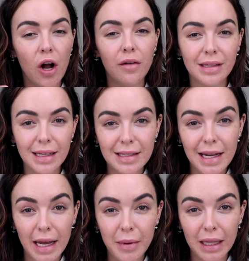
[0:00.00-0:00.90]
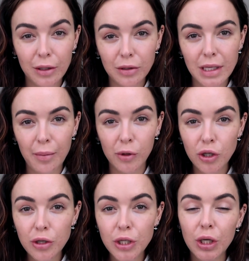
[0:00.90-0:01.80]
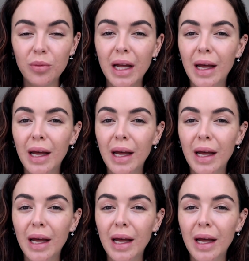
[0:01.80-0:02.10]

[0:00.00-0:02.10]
Obviously it's taking me a little time on YouTube,